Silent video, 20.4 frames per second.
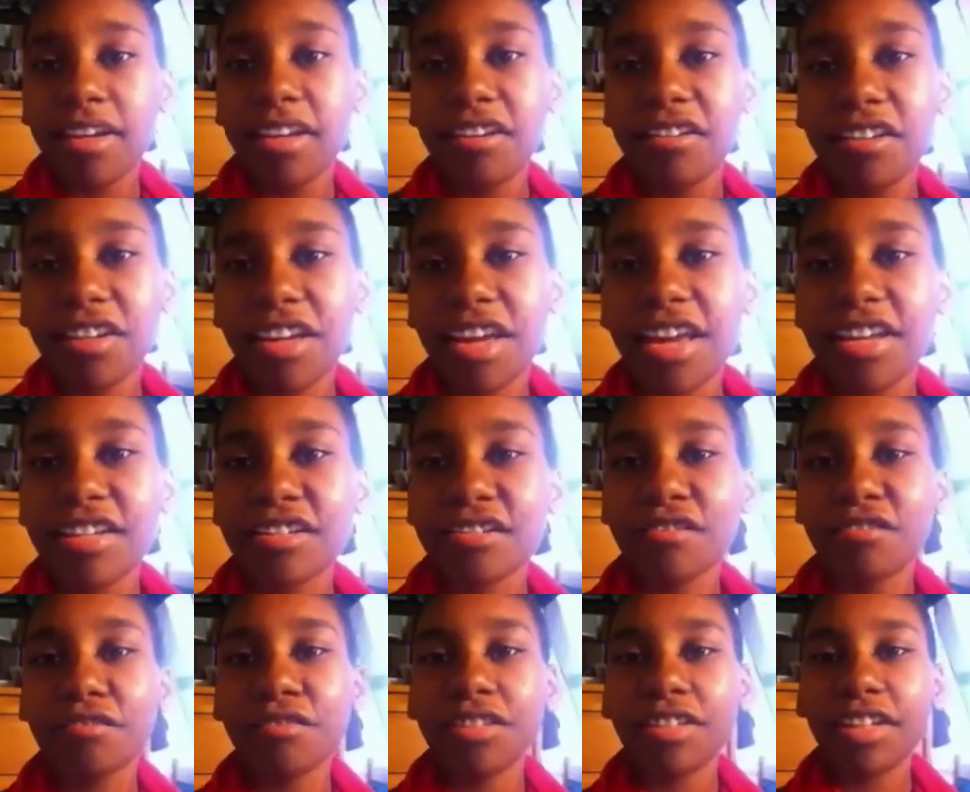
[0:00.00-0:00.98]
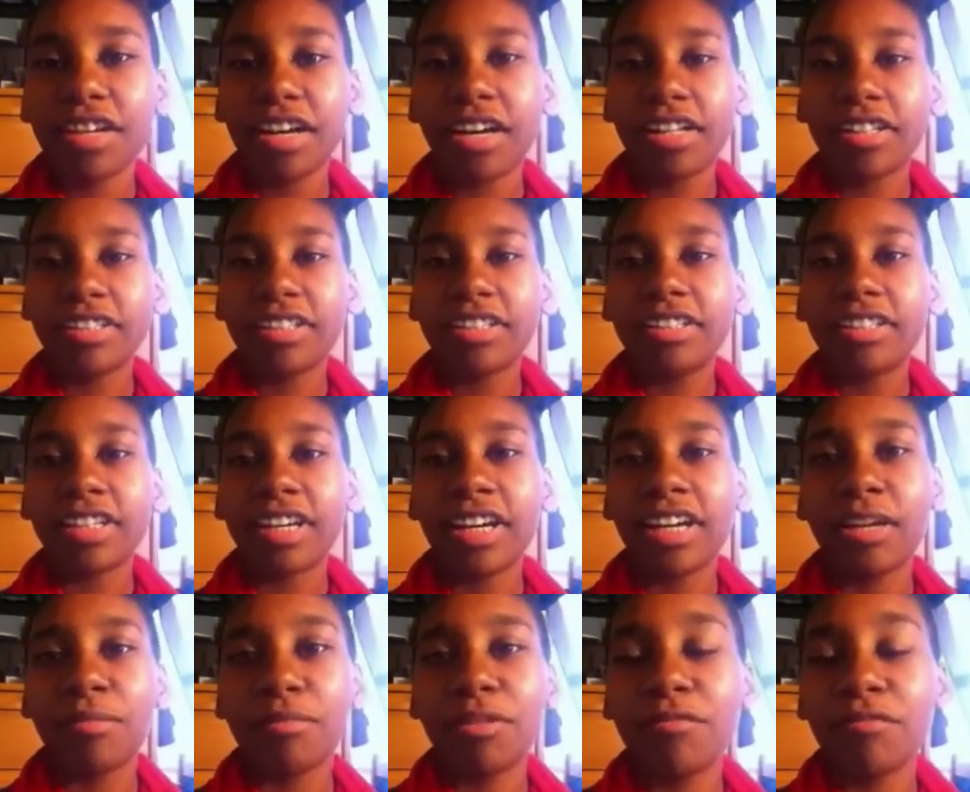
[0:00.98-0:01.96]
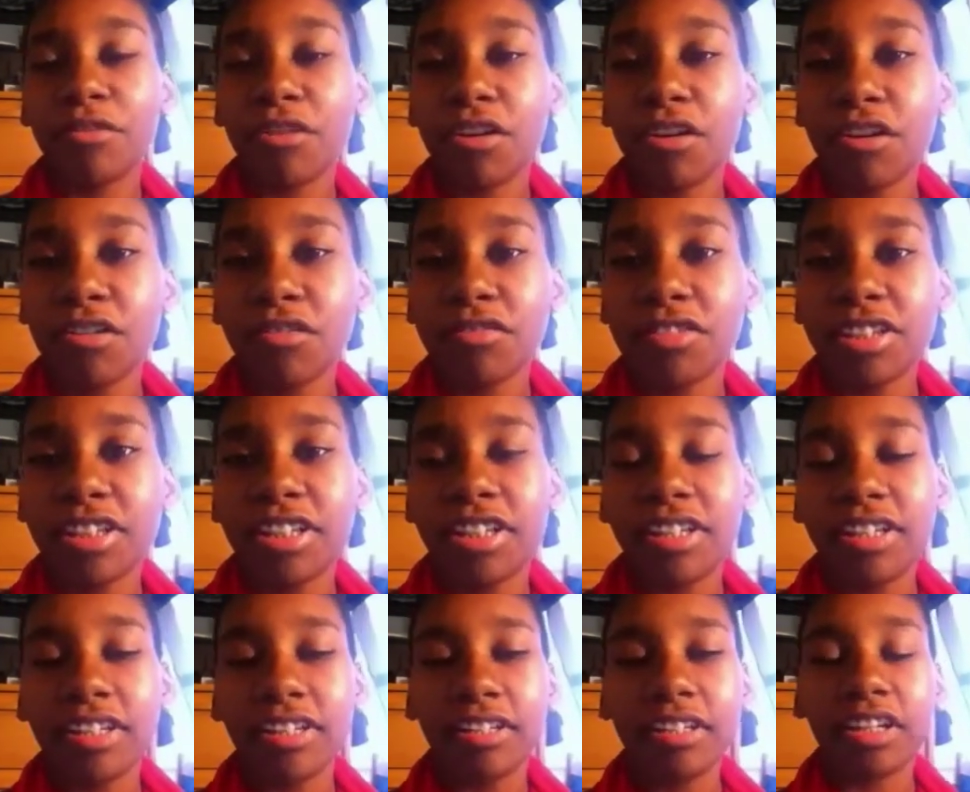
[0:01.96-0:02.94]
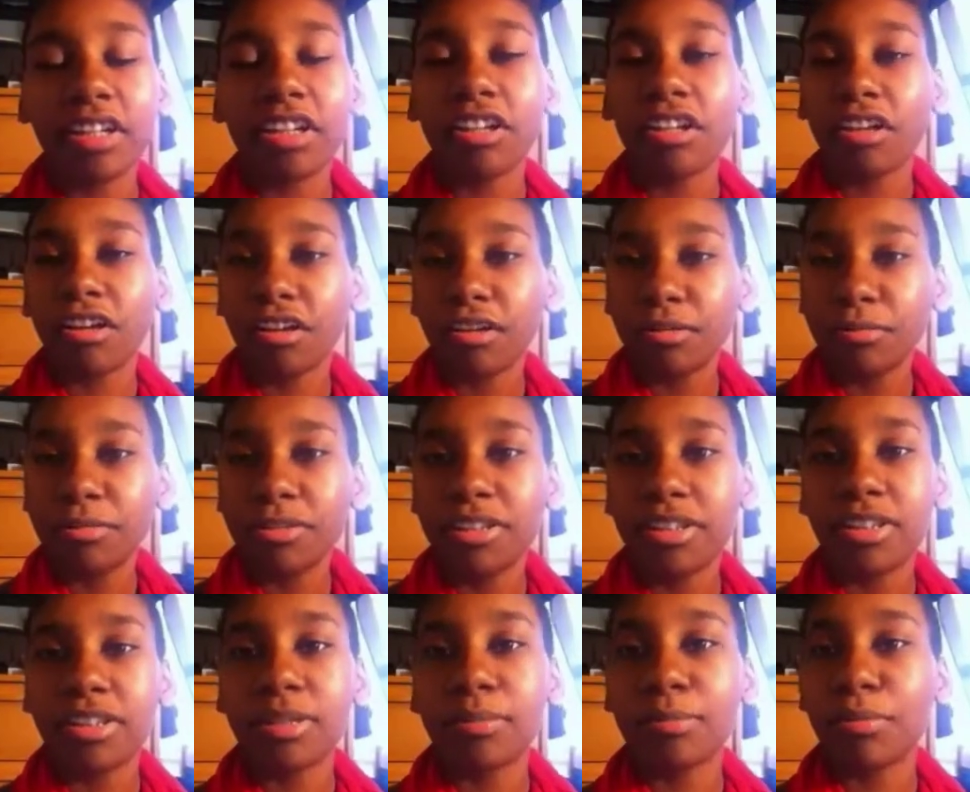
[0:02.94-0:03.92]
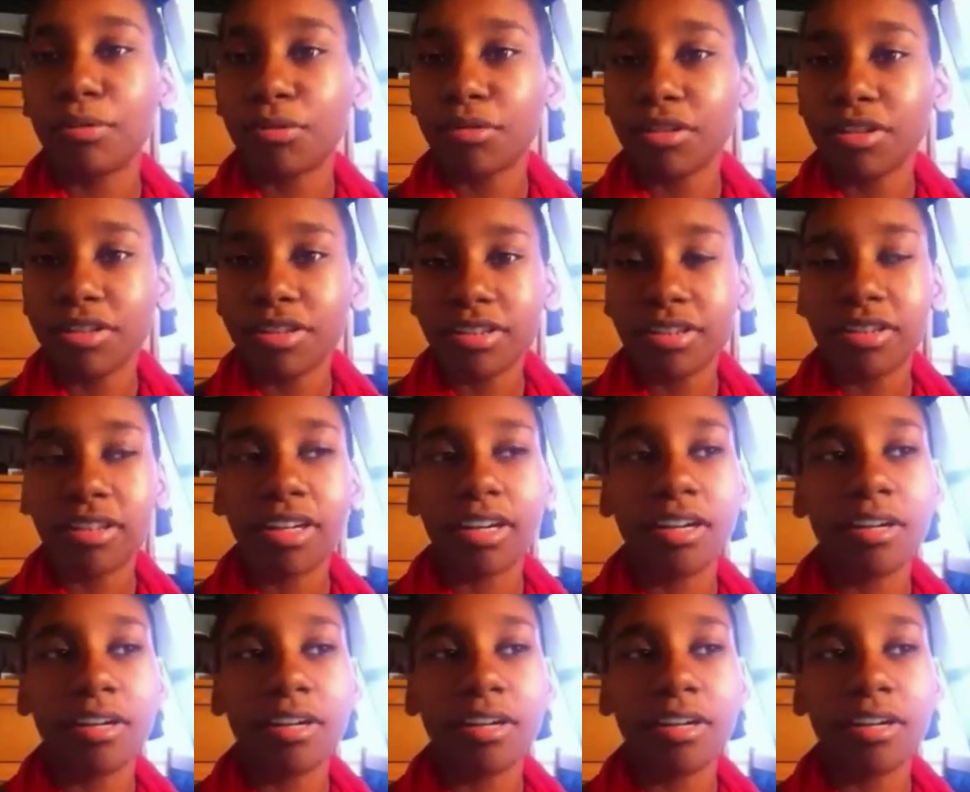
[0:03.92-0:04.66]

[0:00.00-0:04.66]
Here at Cazenovia College, I am involved in clubs and sports.